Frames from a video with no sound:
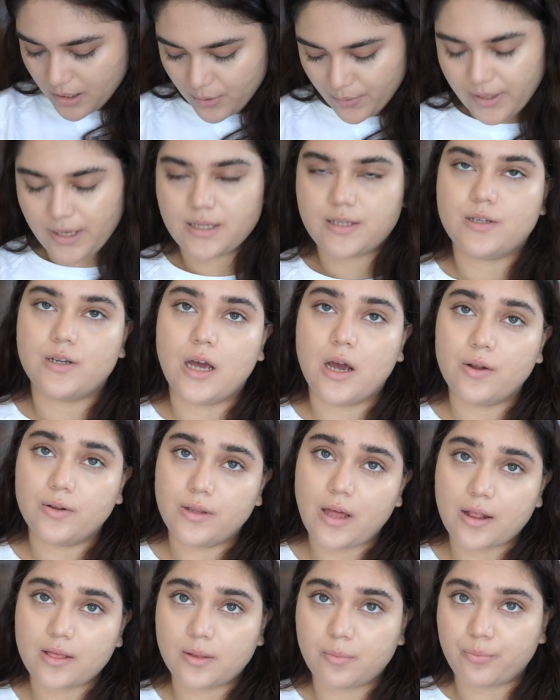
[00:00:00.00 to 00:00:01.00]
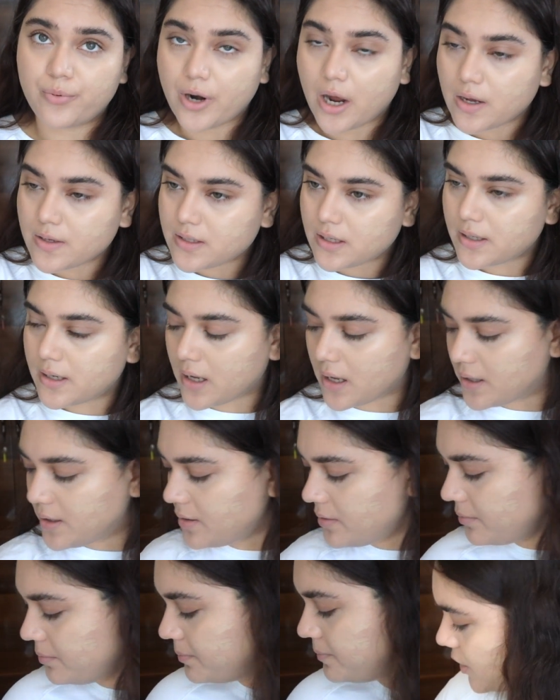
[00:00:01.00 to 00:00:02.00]
Okay, so now that the brows are
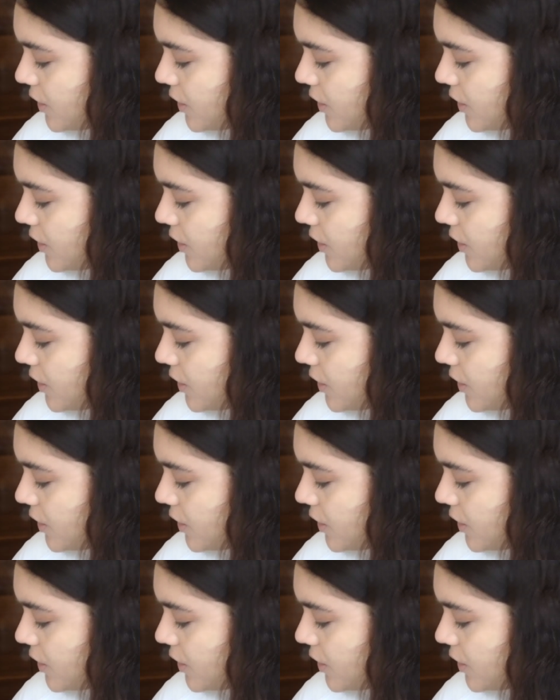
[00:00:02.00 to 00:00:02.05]
done,